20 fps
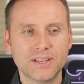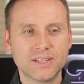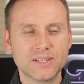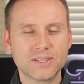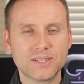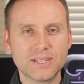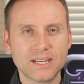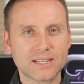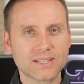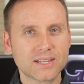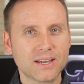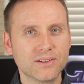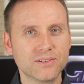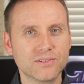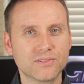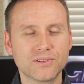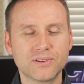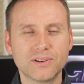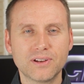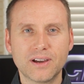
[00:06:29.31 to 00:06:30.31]

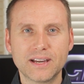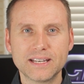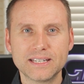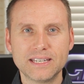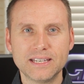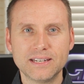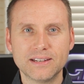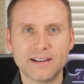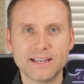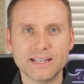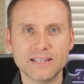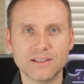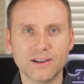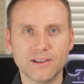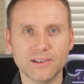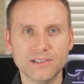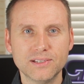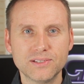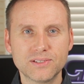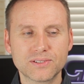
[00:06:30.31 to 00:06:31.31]

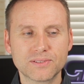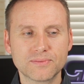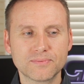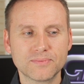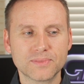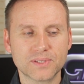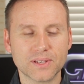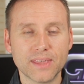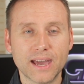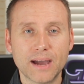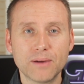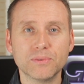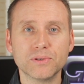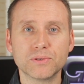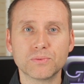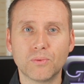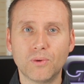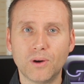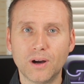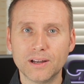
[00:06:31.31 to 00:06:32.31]
$699, so that
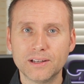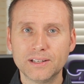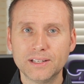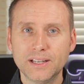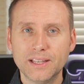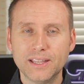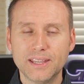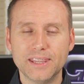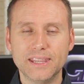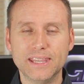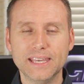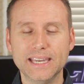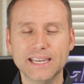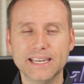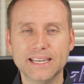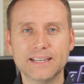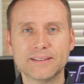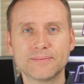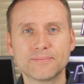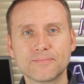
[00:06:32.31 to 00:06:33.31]
was what
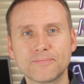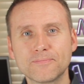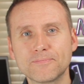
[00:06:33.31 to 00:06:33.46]
the